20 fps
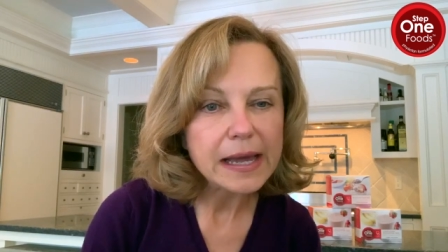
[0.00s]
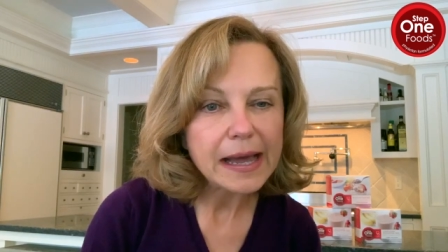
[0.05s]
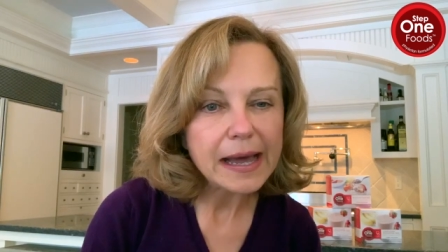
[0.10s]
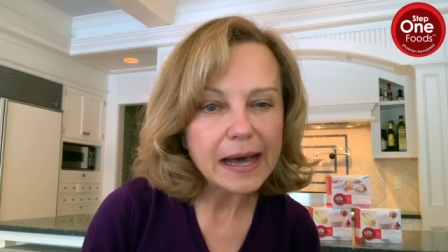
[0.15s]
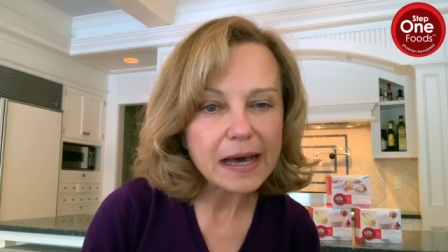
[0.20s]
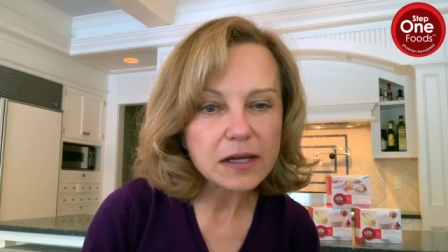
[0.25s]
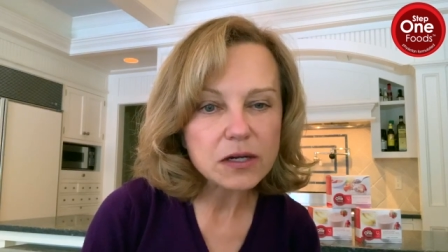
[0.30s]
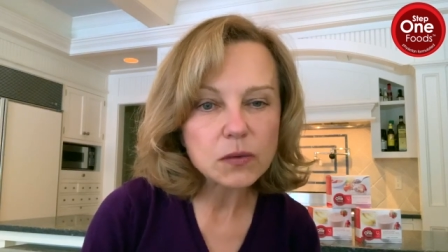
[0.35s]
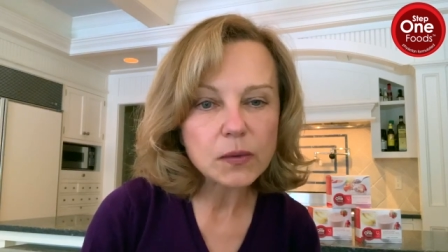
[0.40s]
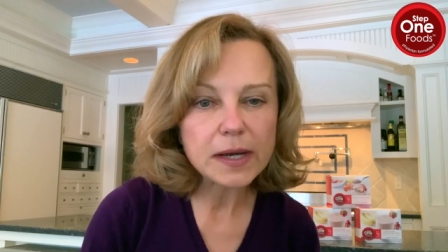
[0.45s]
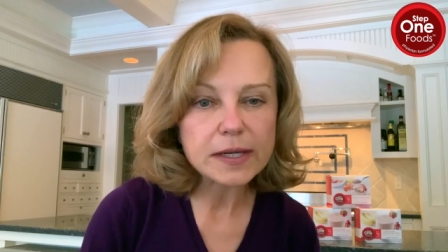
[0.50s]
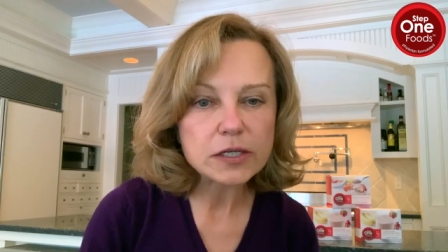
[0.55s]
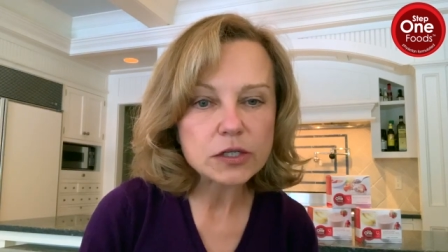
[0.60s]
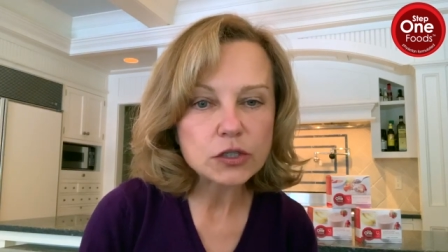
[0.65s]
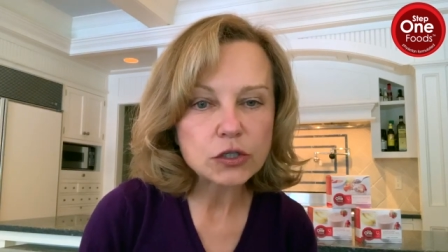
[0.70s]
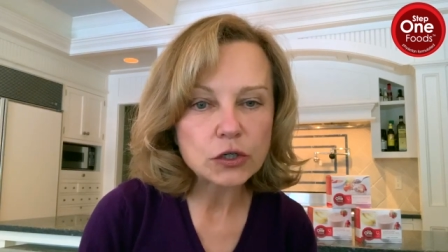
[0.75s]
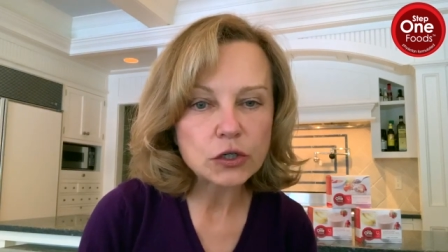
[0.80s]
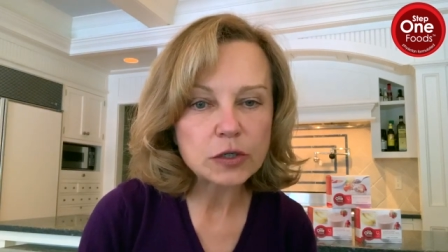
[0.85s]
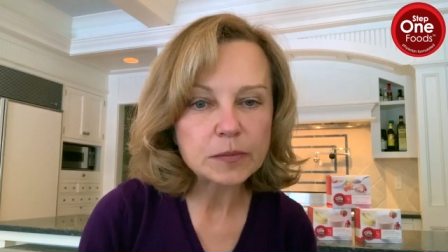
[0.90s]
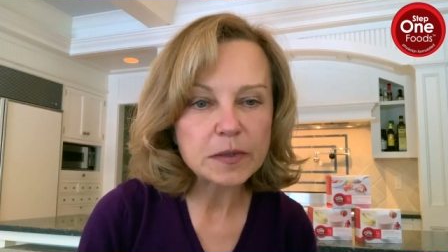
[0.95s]
How do I
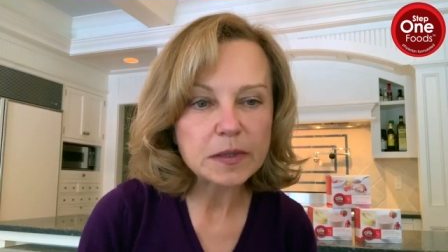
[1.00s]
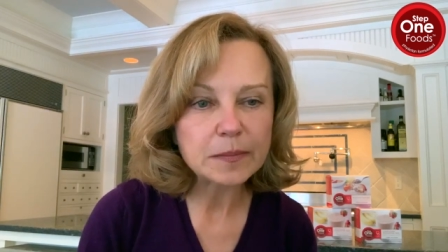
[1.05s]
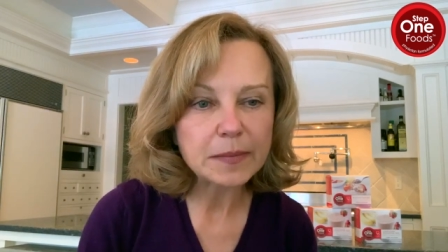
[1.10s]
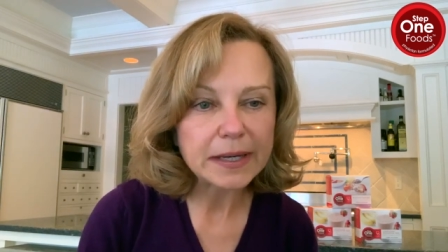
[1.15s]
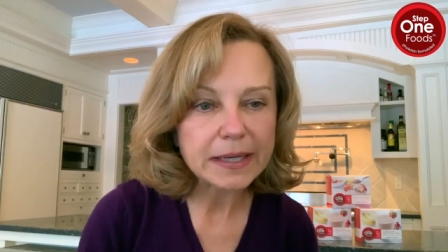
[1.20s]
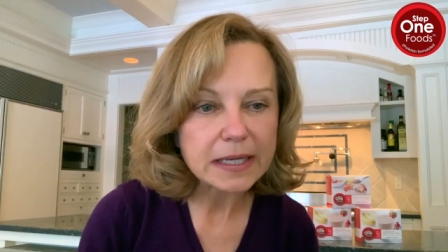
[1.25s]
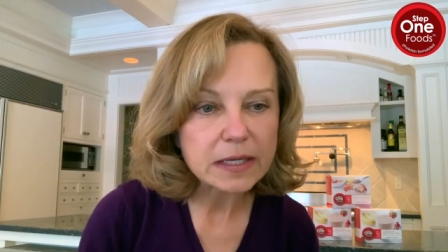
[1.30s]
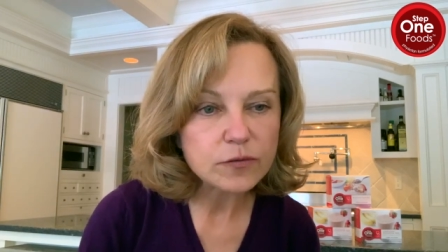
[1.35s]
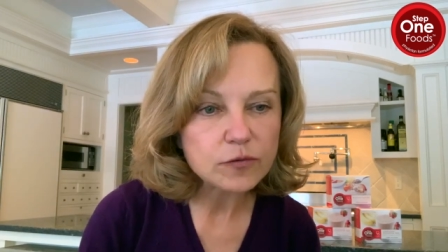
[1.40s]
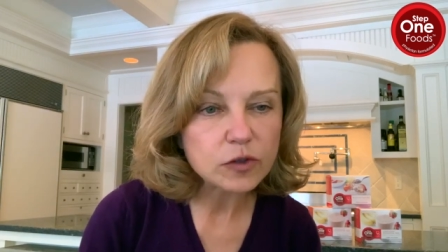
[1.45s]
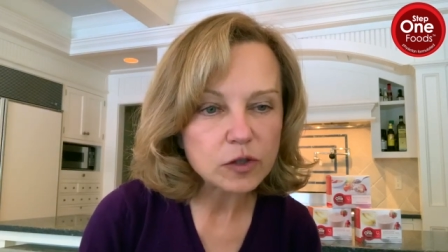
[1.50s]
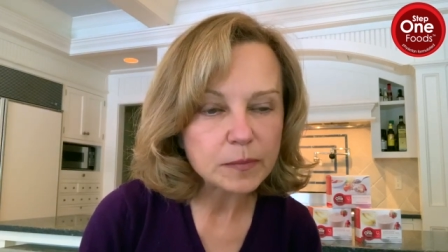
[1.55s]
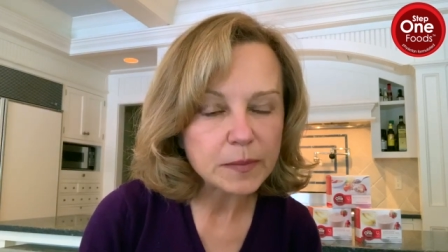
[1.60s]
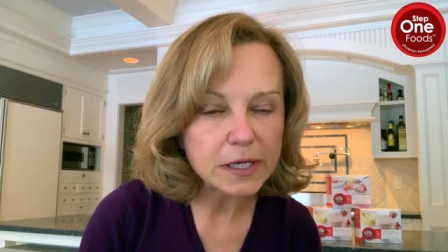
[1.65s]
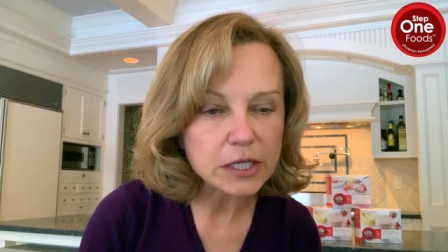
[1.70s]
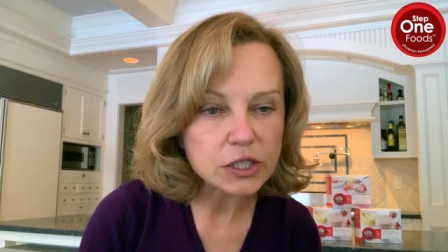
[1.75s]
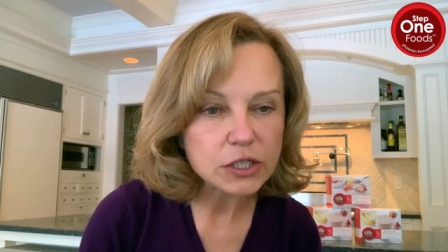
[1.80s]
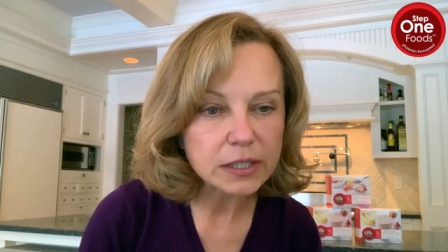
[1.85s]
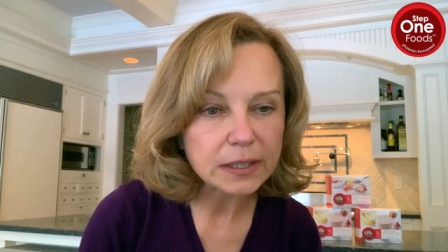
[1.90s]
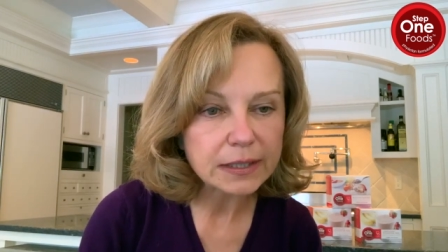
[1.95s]
determine my
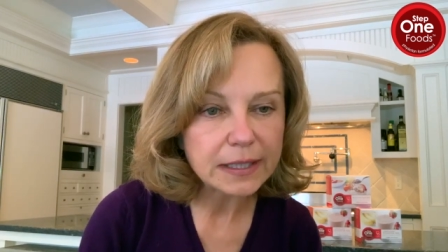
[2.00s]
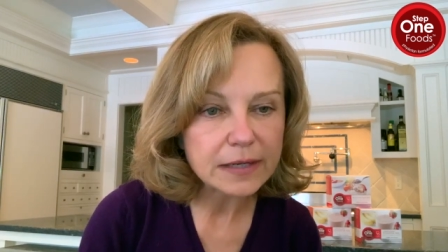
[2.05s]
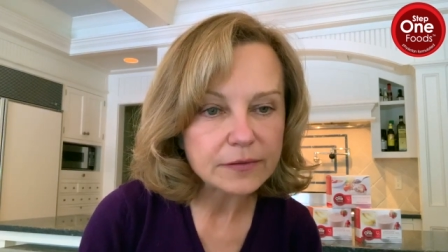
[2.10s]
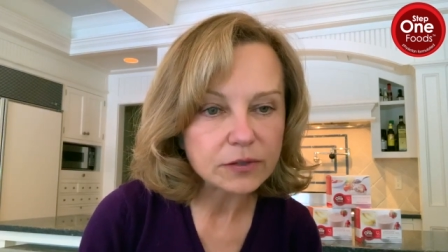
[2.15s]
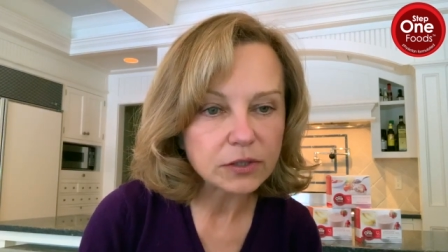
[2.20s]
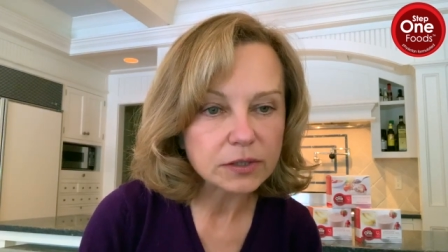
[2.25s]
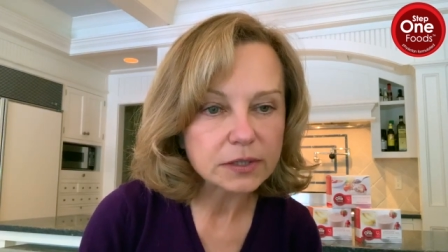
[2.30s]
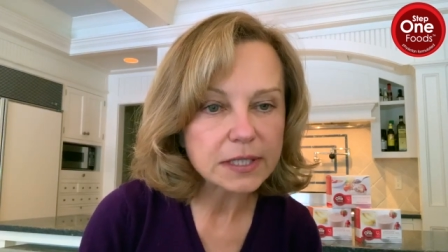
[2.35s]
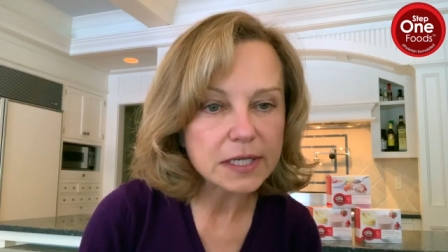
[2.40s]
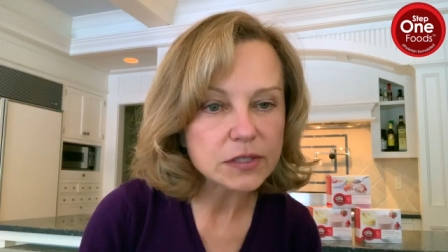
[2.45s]
inflammation level?